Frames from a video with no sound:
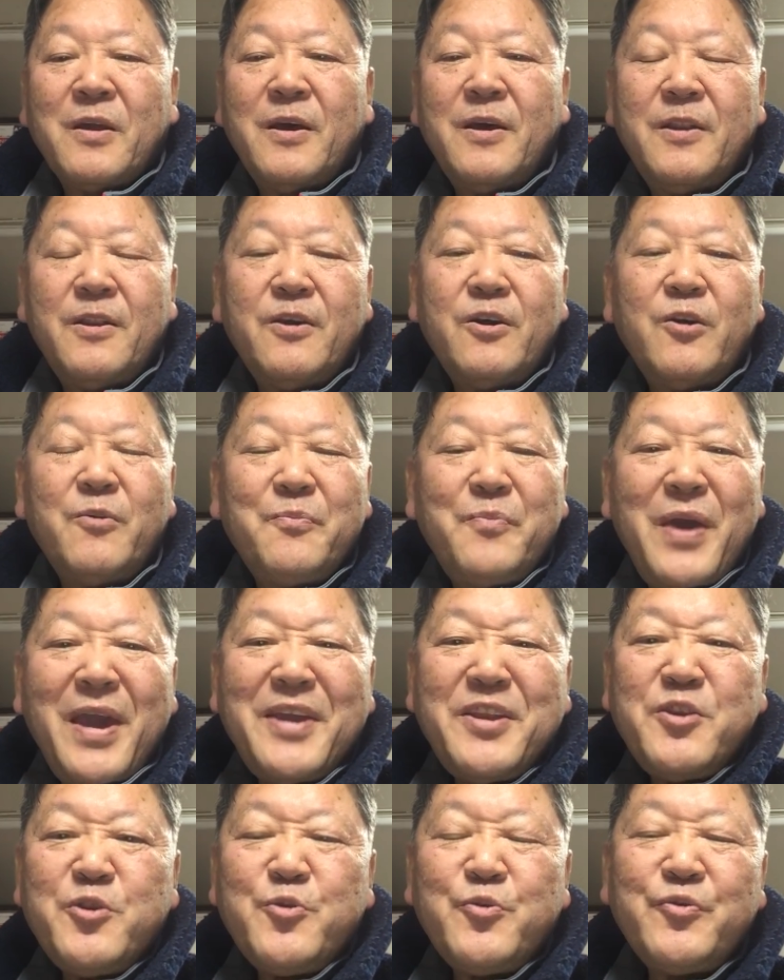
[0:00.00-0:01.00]
And the
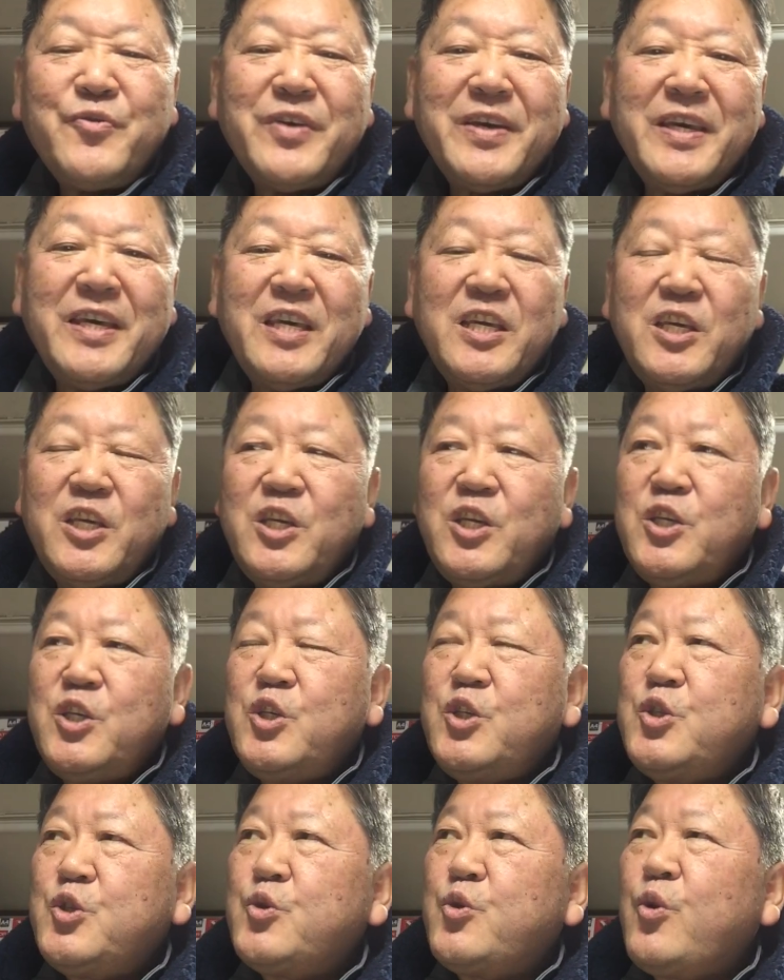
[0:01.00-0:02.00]
venue
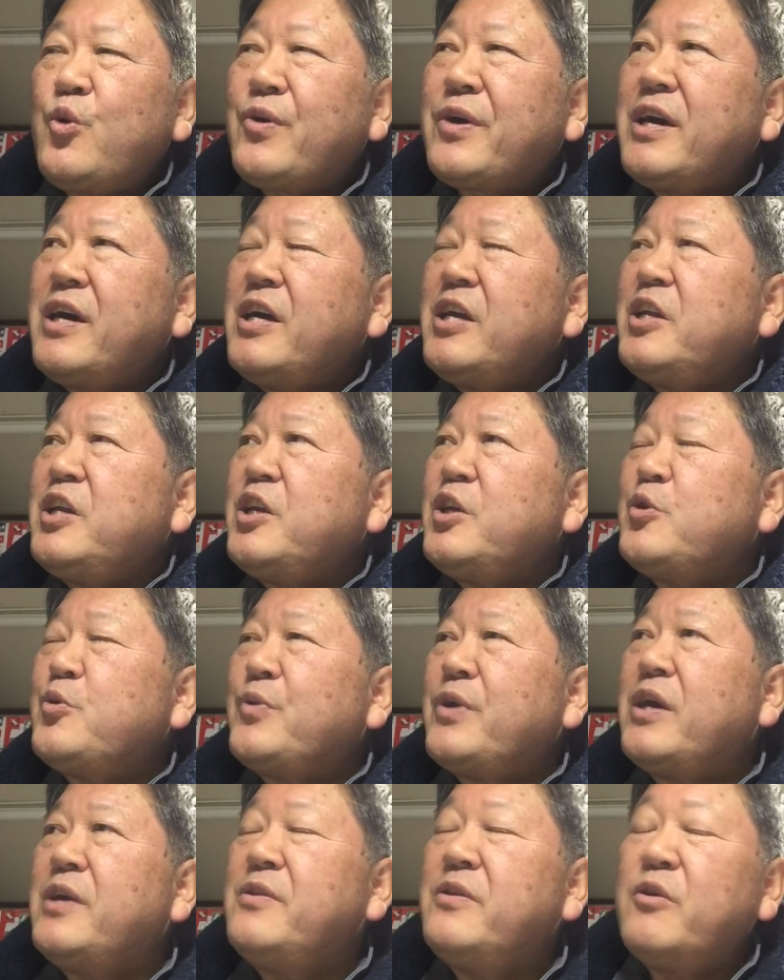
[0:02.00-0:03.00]
is
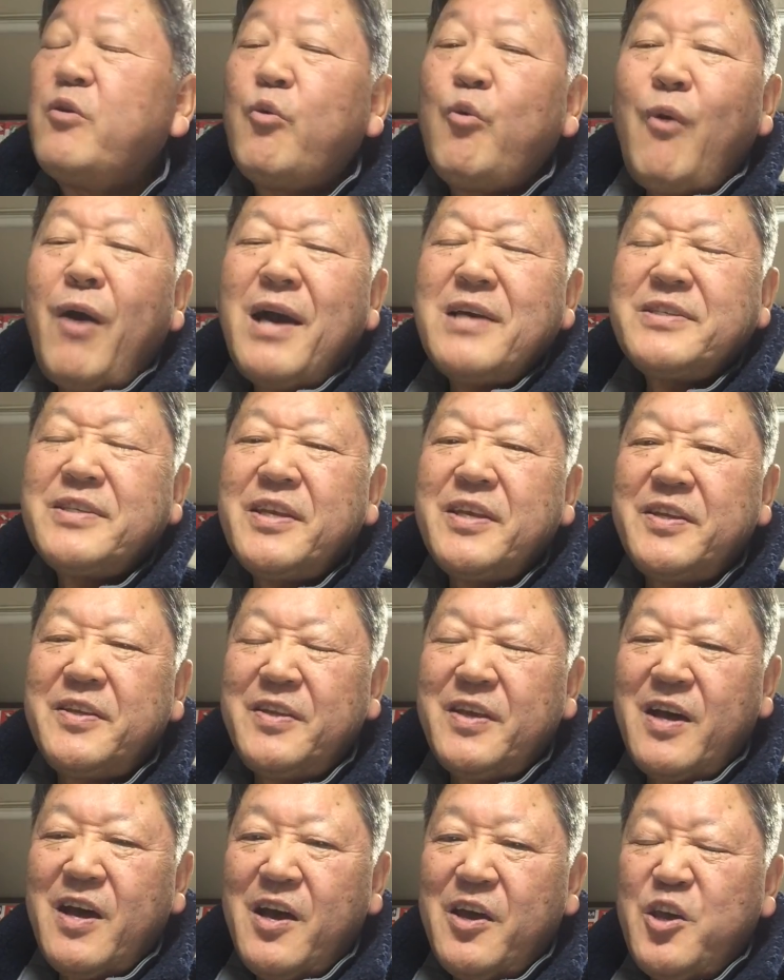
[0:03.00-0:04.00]
located in
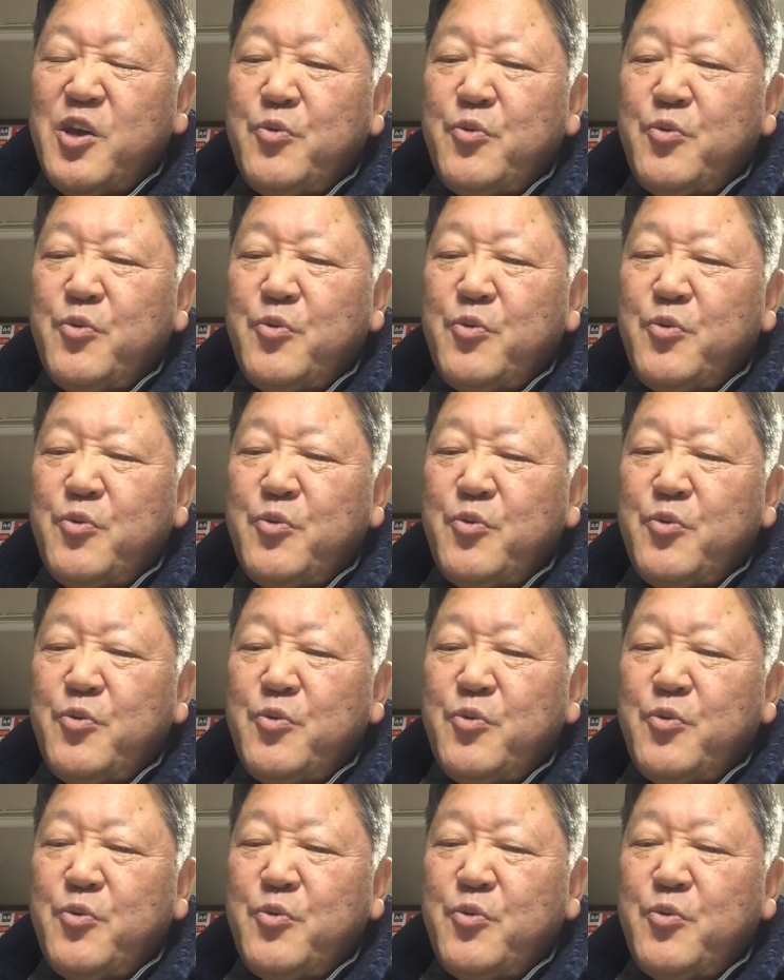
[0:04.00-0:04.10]
Waseda.